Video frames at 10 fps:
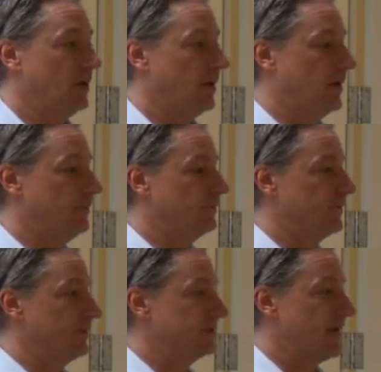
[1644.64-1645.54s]
uh,
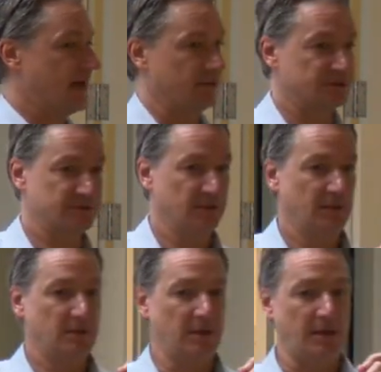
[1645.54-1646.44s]
from his house
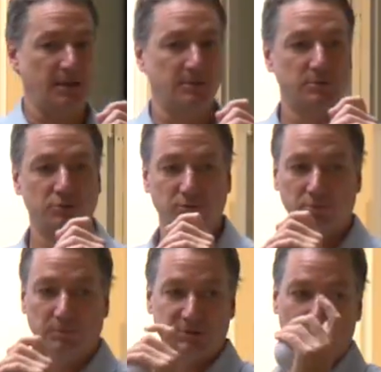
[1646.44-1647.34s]
and
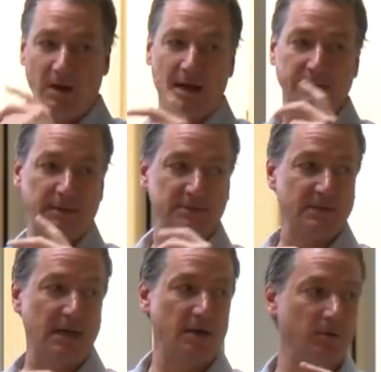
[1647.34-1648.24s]
was crying the
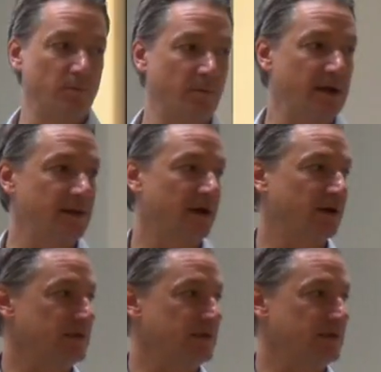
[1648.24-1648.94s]
entire way there.